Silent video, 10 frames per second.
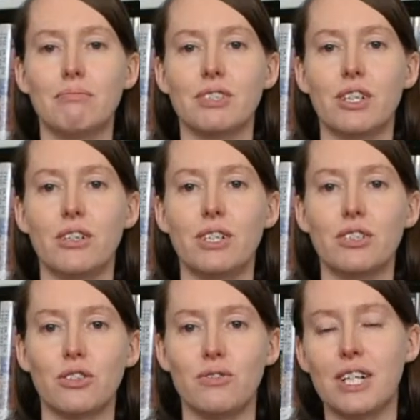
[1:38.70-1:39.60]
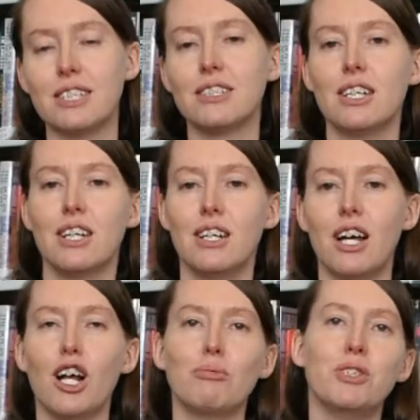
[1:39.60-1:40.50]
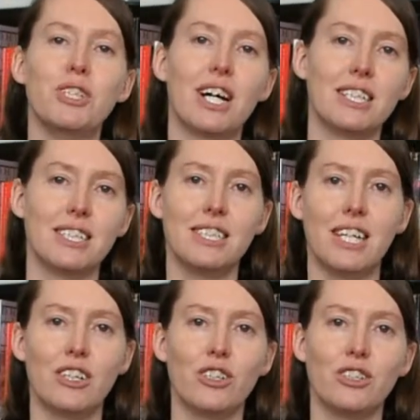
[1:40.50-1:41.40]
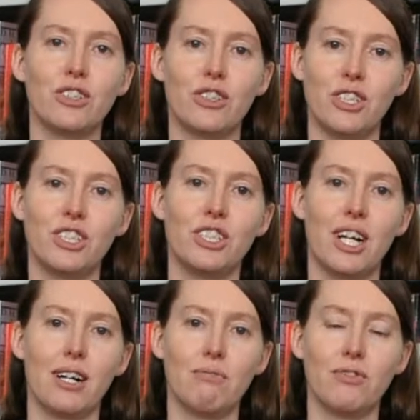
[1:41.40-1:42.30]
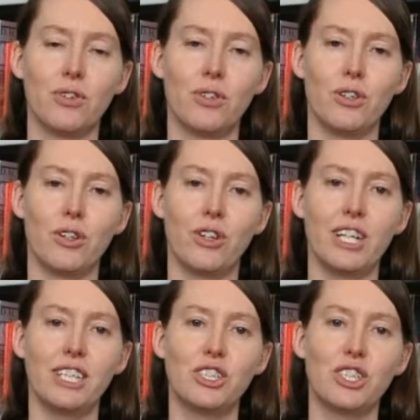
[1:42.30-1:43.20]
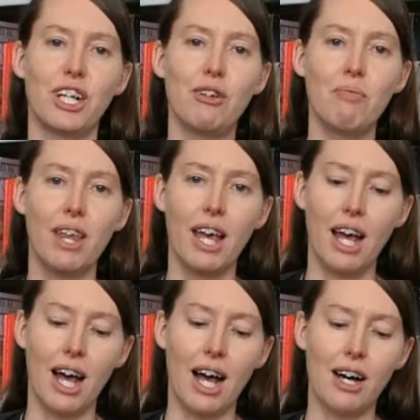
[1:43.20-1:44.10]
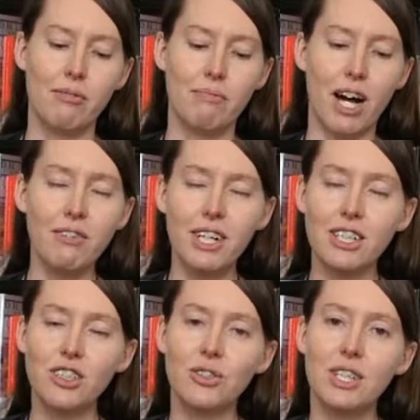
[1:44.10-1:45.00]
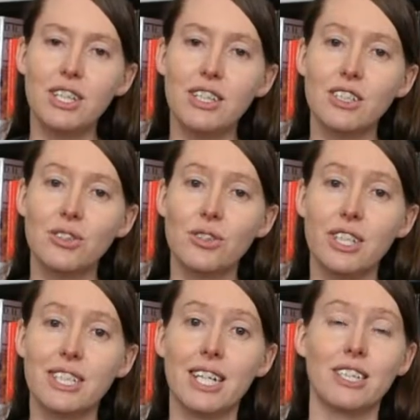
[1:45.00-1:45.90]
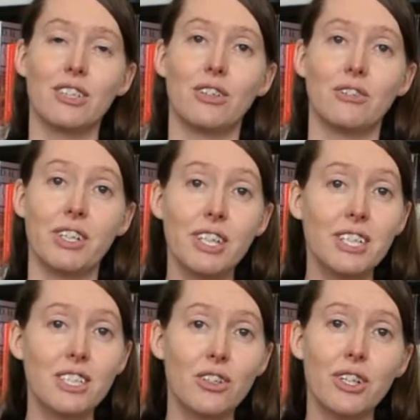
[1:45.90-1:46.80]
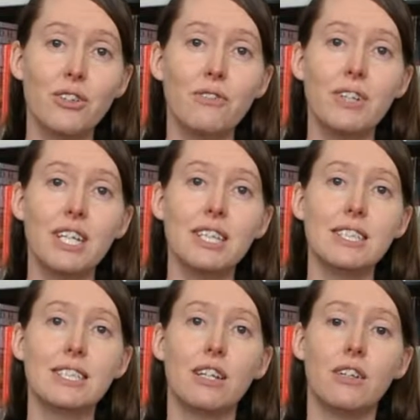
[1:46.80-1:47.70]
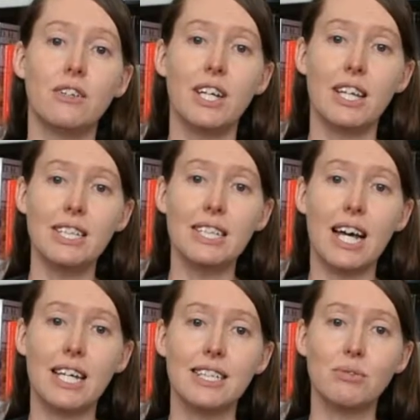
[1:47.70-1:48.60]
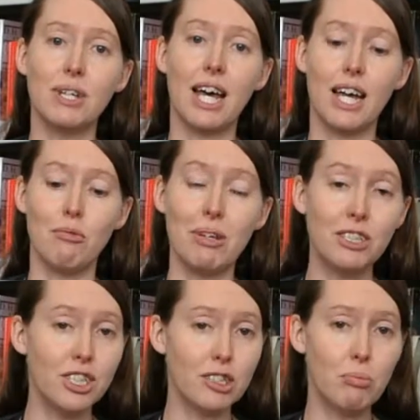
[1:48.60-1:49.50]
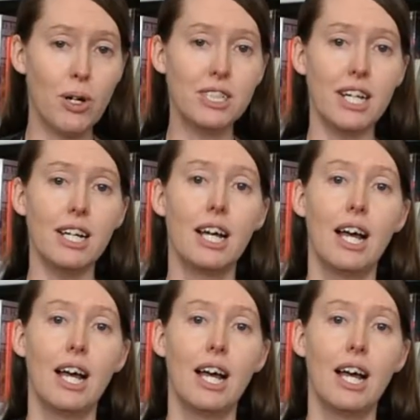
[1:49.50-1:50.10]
So it sort of helps you to understand her search for her own history. I really enjoyed that the stories touched on real historical figures. So in this case we had Beatrix Potter,